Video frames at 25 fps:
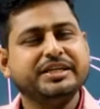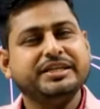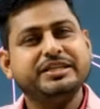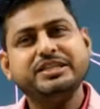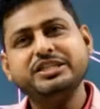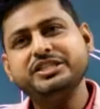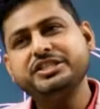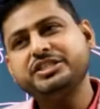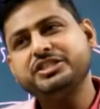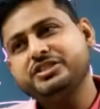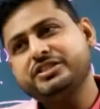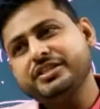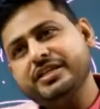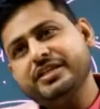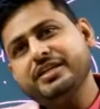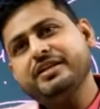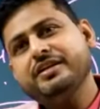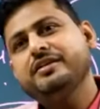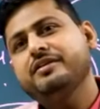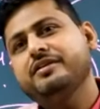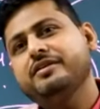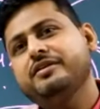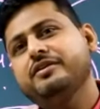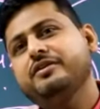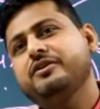Still,
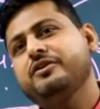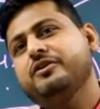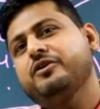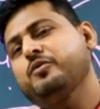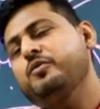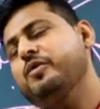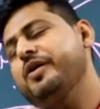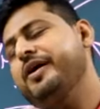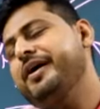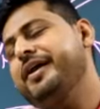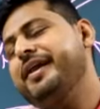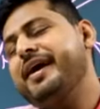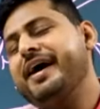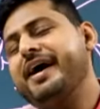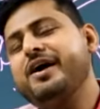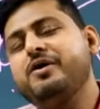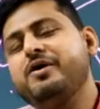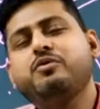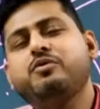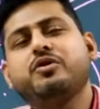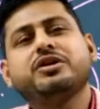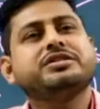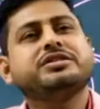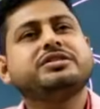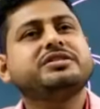when I
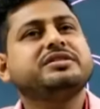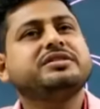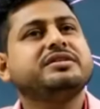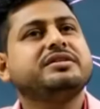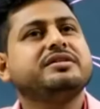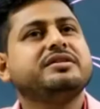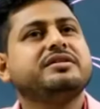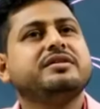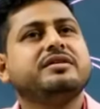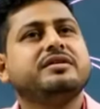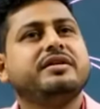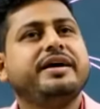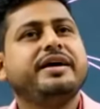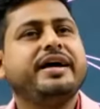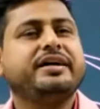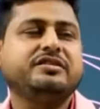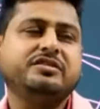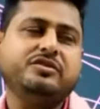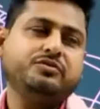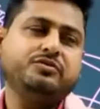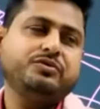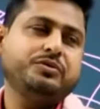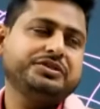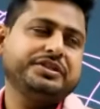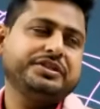was accessing
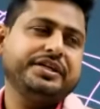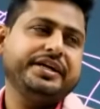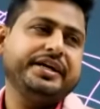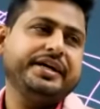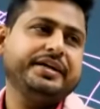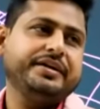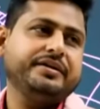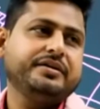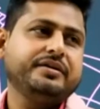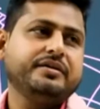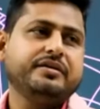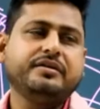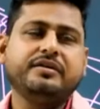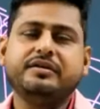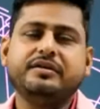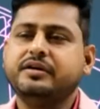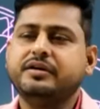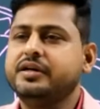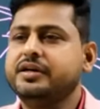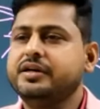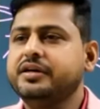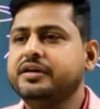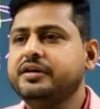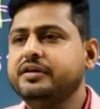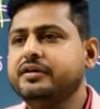the site,
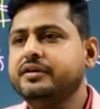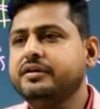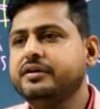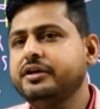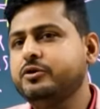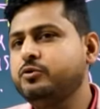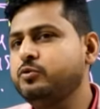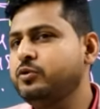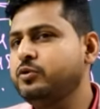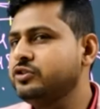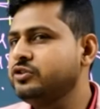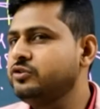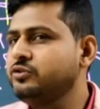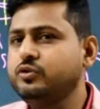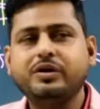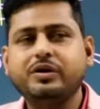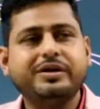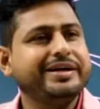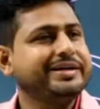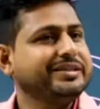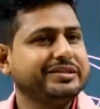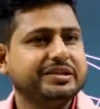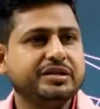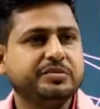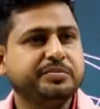it was not
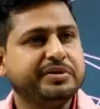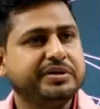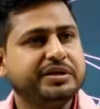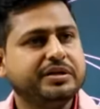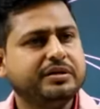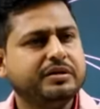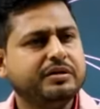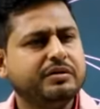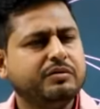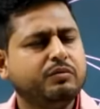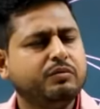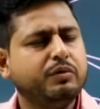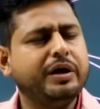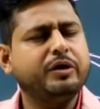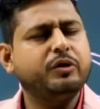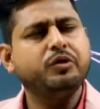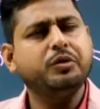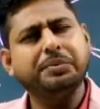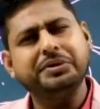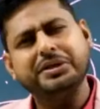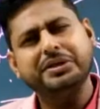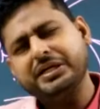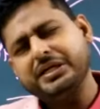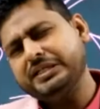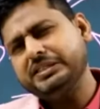accessible. What could be
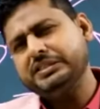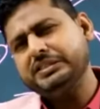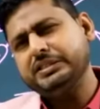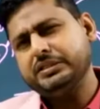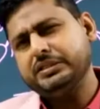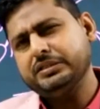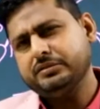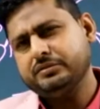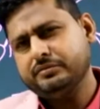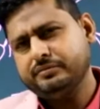the reason